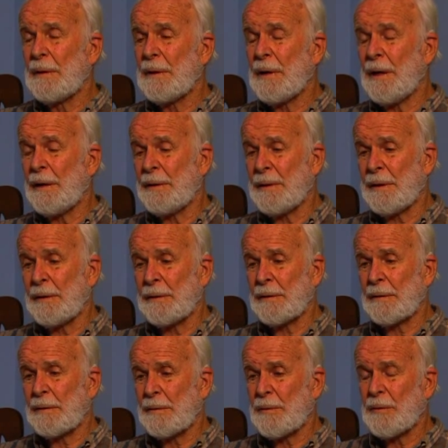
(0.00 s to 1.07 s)
and
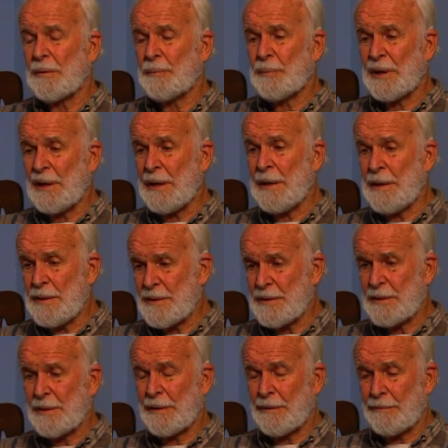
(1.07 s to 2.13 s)
that peace
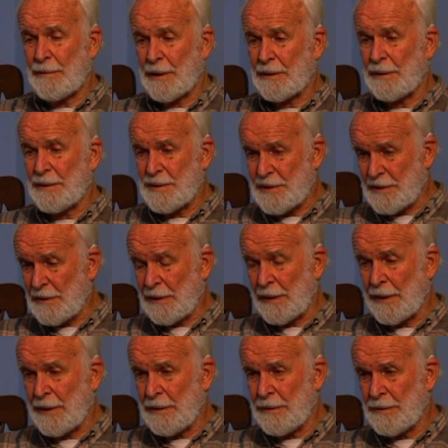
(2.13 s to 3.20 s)
and
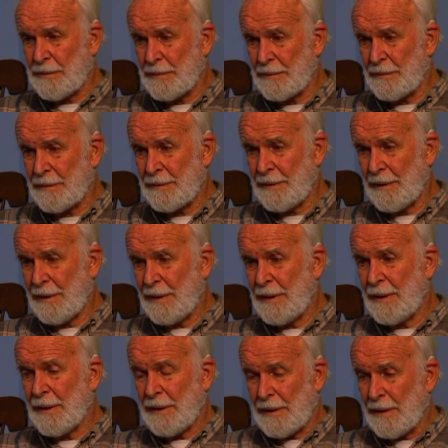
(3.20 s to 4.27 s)
reconciliation
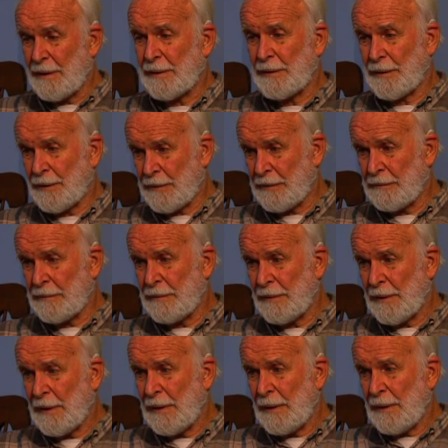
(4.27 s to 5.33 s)
and love,
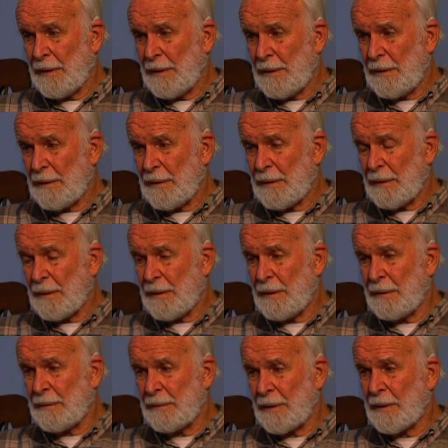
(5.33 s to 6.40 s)
you
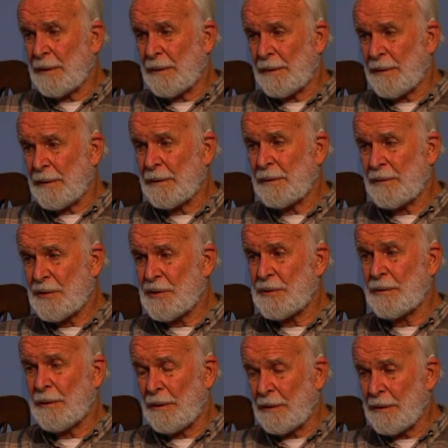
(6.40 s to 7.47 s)
know, are the
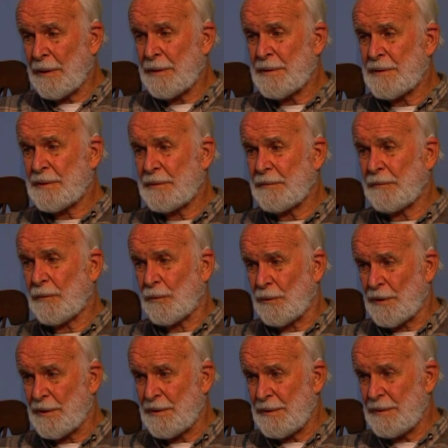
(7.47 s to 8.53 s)
strongest
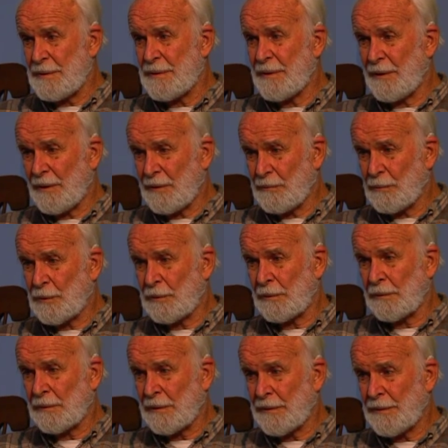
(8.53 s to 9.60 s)
forces in the
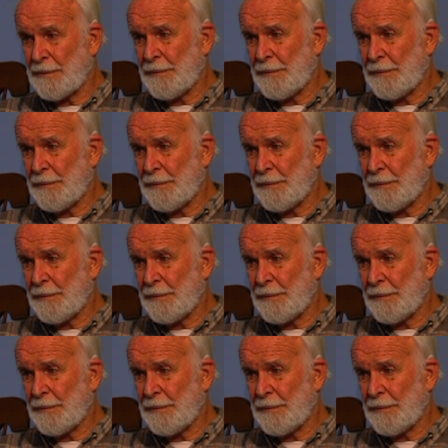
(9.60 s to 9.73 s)
world.